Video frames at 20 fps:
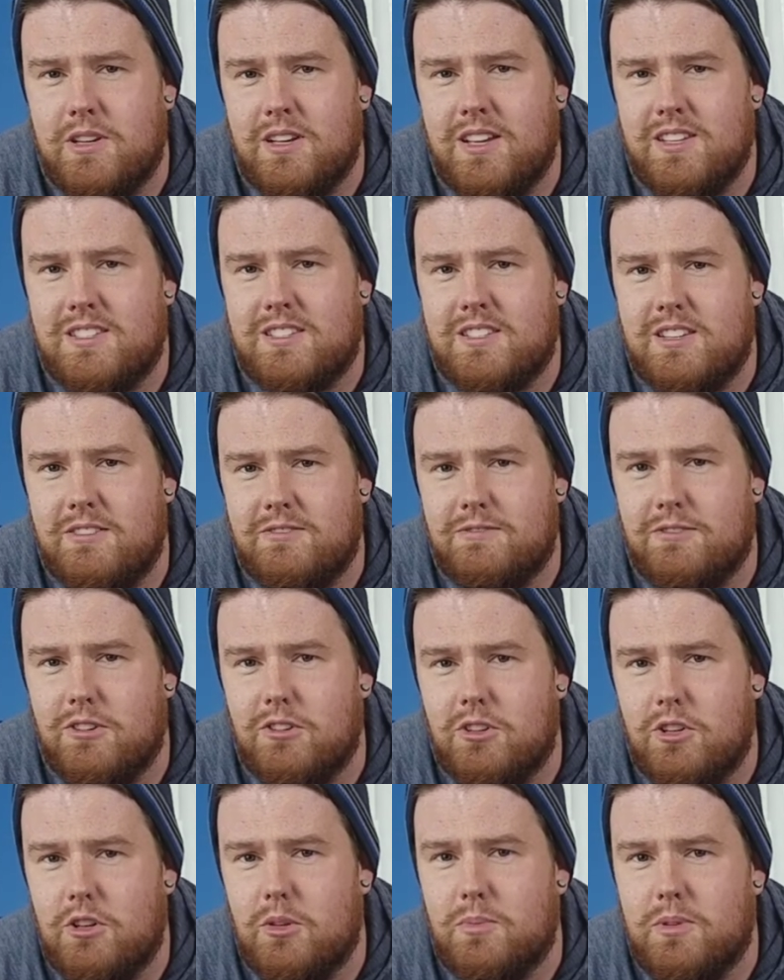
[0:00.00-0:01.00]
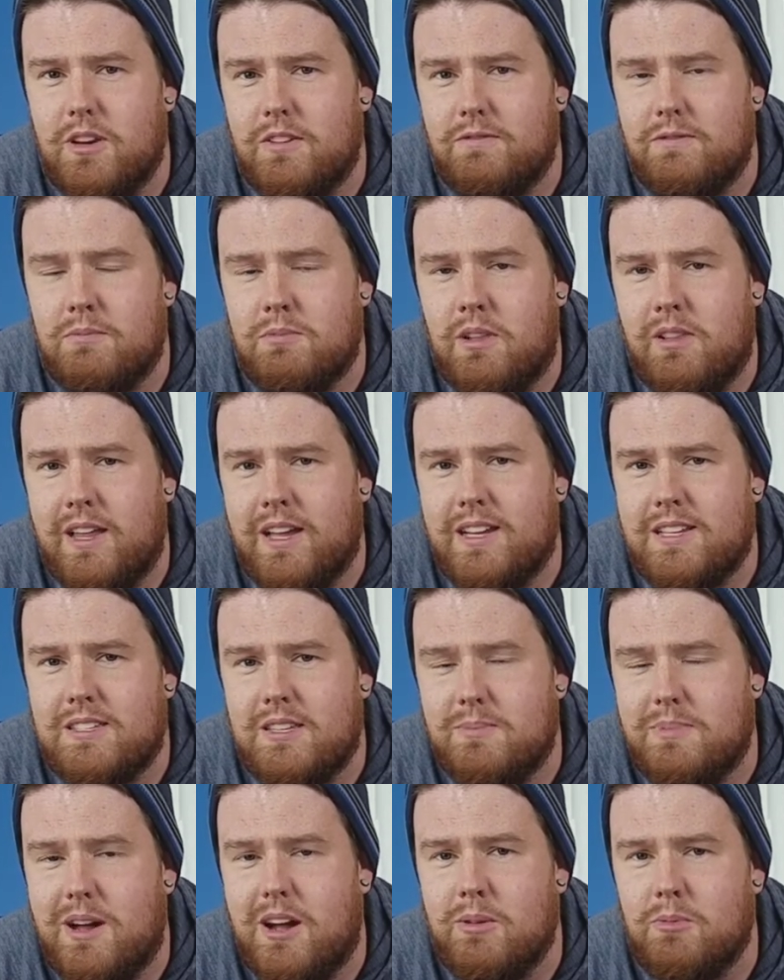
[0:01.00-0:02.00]
It does differ a little bit from the
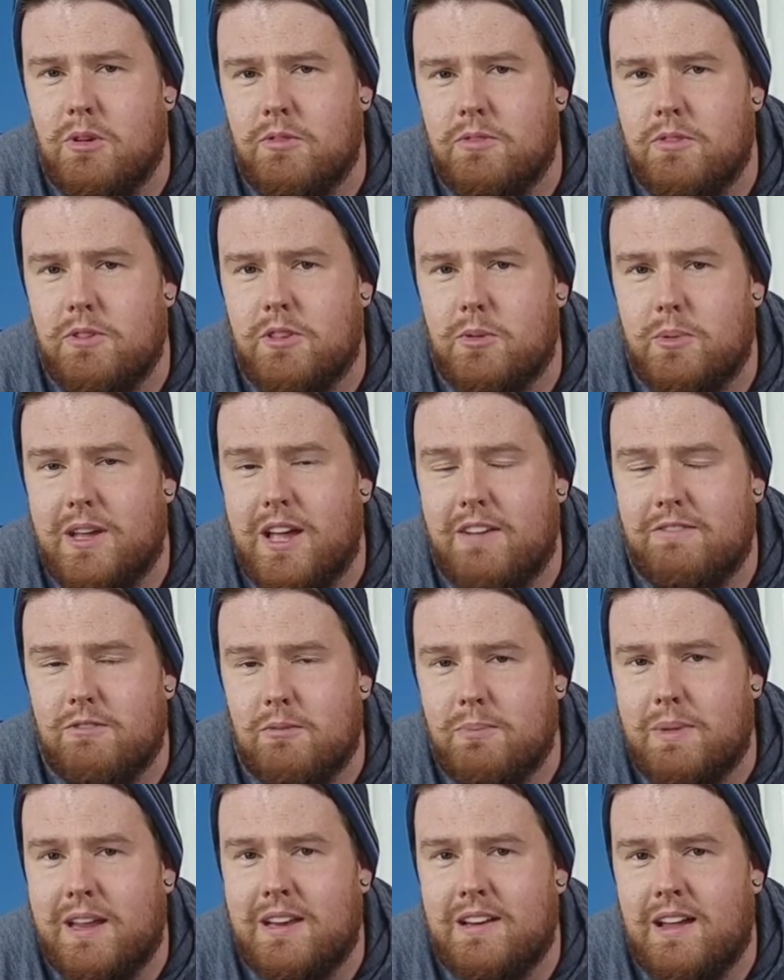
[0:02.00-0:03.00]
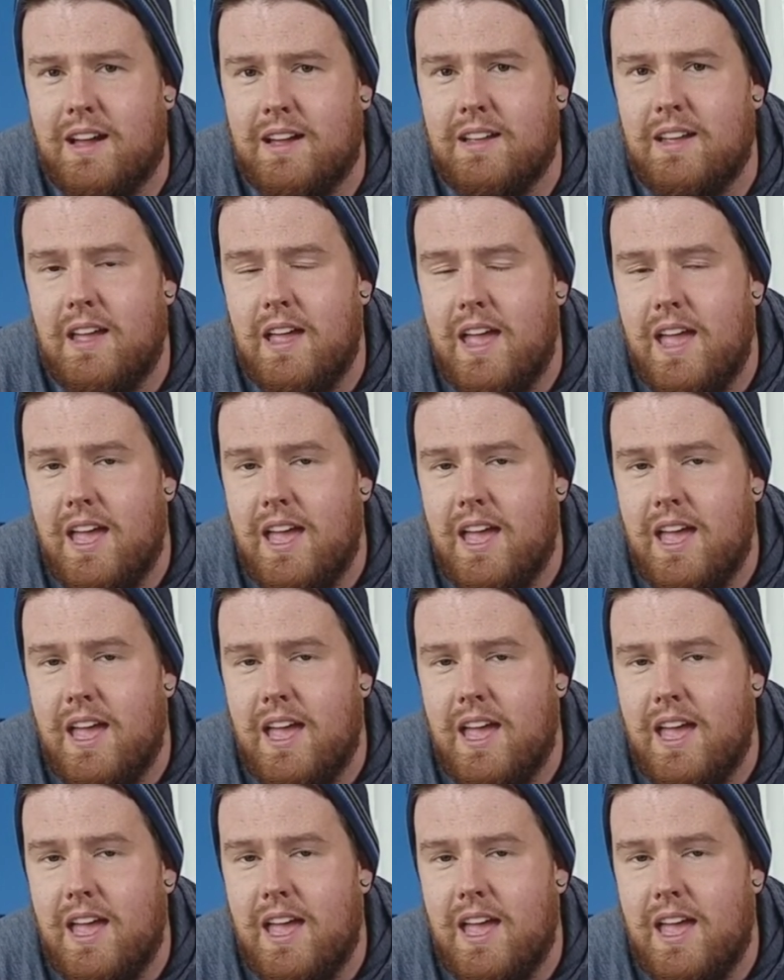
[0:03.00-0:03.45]
Legacy Power Morpher that we got from Bandai.